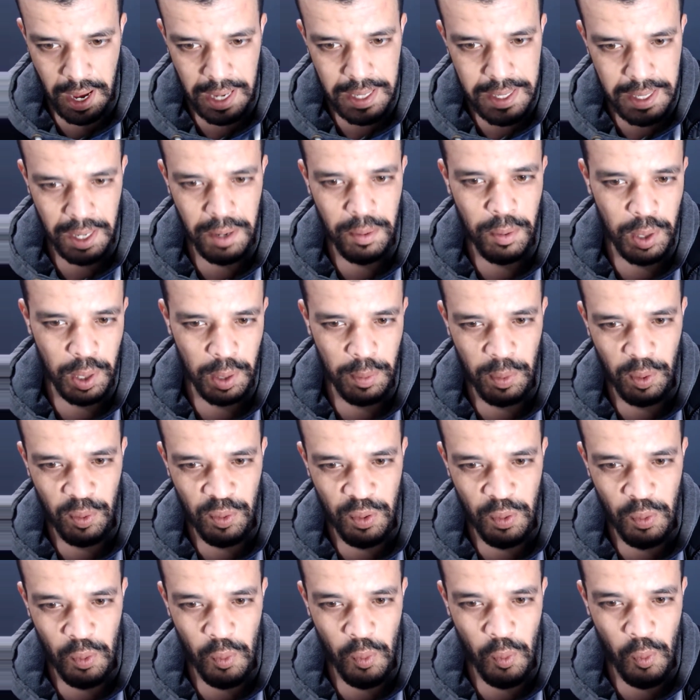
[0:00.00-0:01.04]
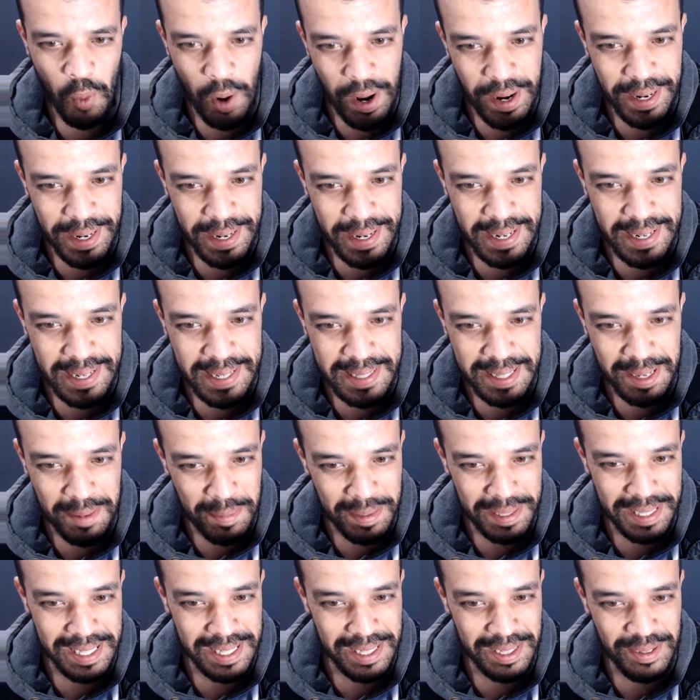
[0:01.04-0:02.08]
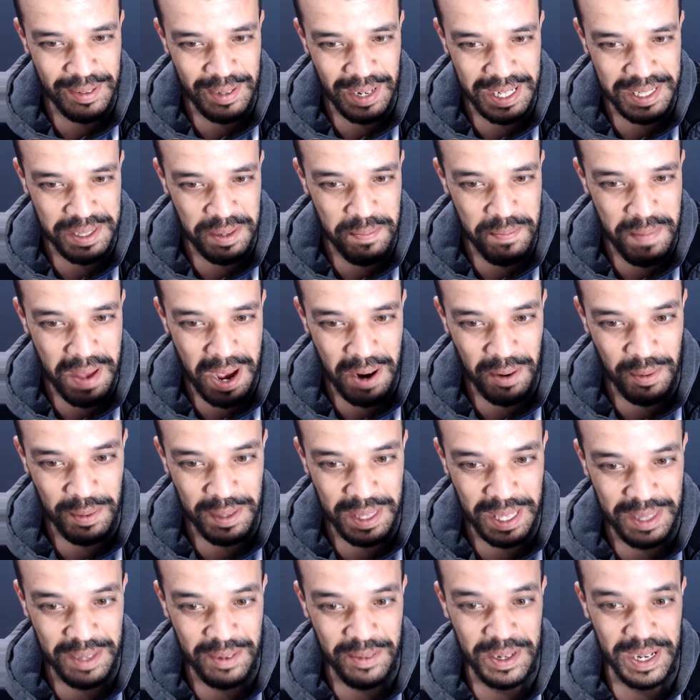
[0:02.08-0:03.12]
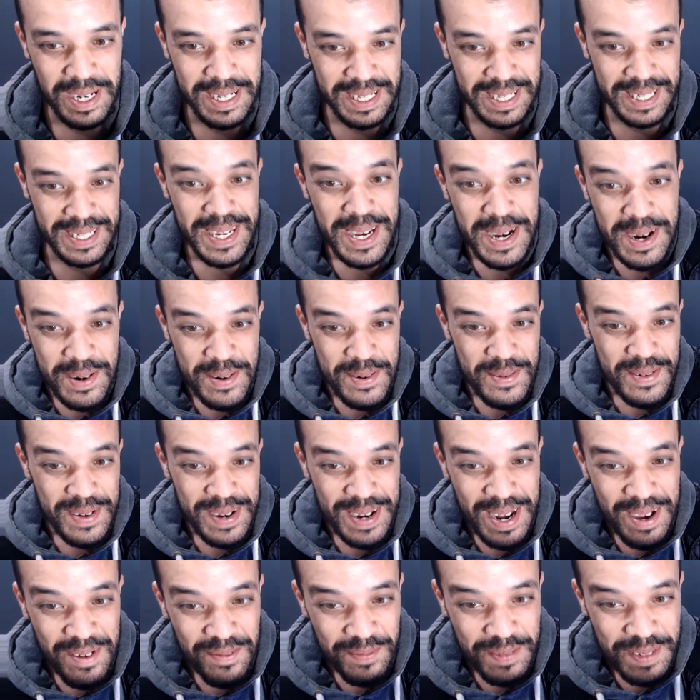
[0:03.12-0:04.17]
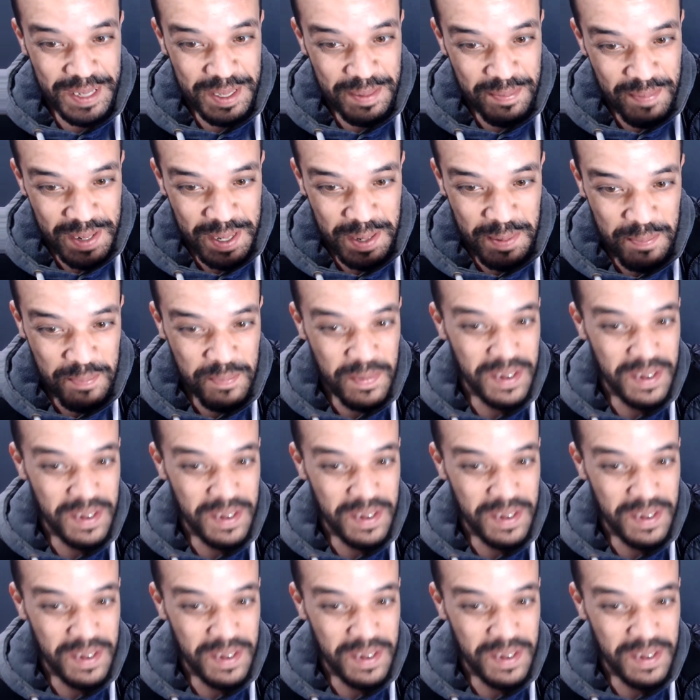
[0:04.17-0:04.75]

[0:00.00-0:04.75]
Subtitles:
alaikum everyone, Sammy this is the reaction back with other reaction. Yo lovers, smash the